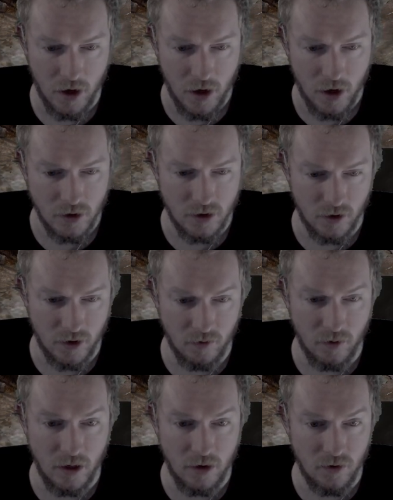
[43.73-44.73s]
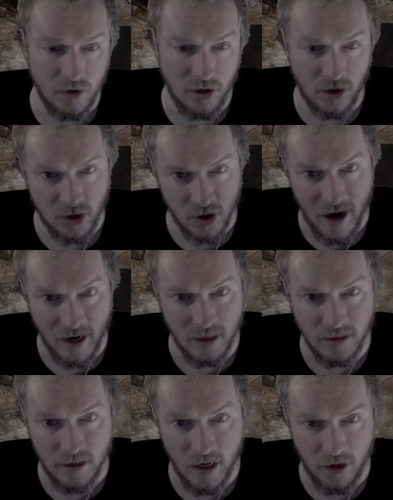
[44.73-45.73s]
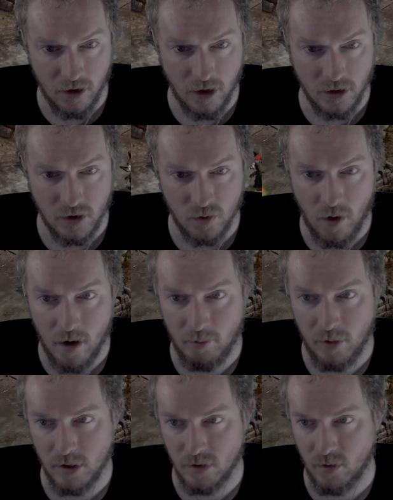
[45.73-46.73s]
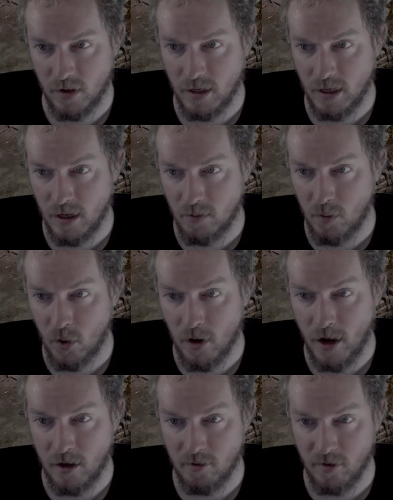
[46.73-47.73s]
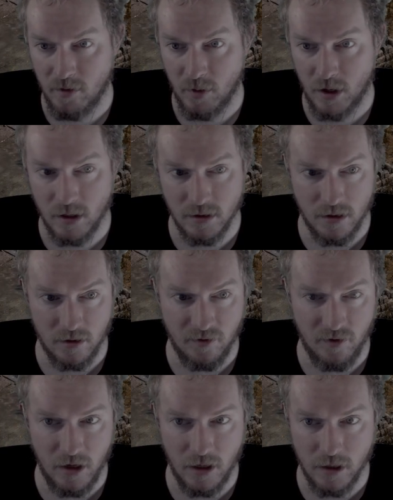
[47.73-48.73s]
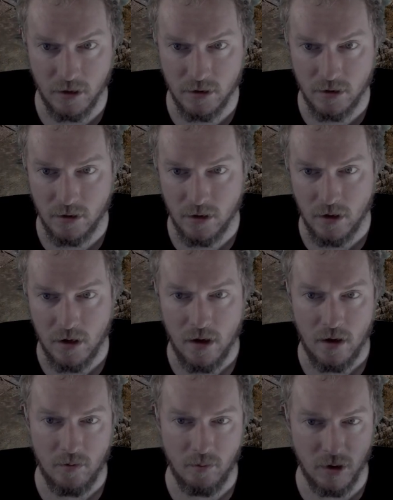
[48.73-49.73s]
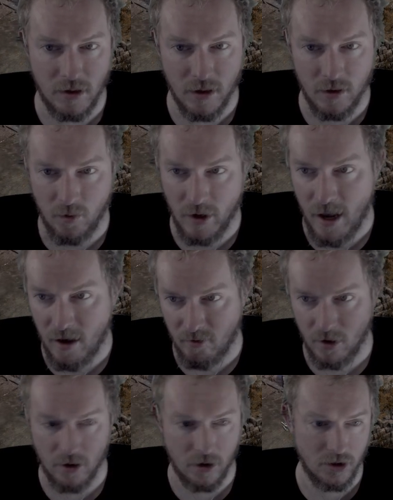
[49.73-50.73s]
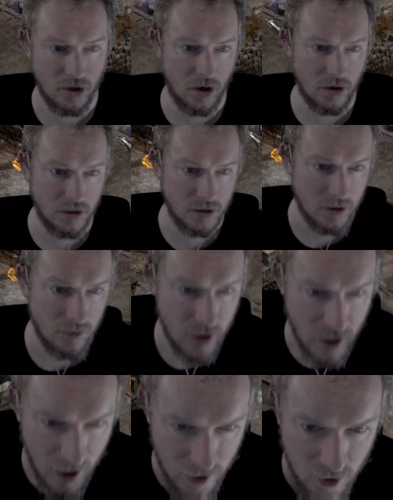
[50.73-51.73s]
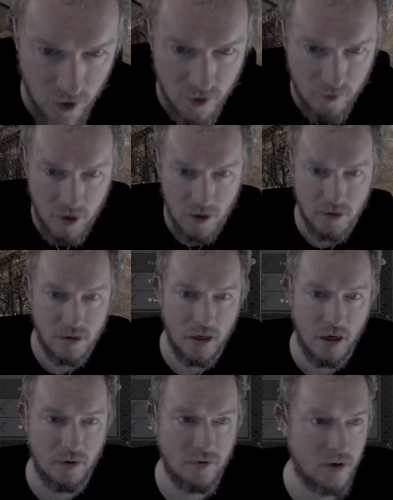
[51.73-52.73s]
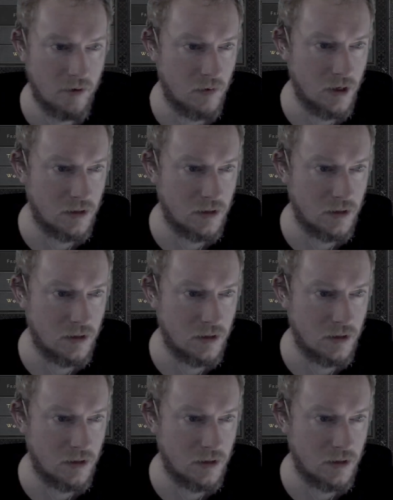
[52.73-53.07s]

So then we use our Dragon Tail on swap because we're going to get more out of it because of the Phoenix. But then we have all our charges that we gather on the main side, if that makes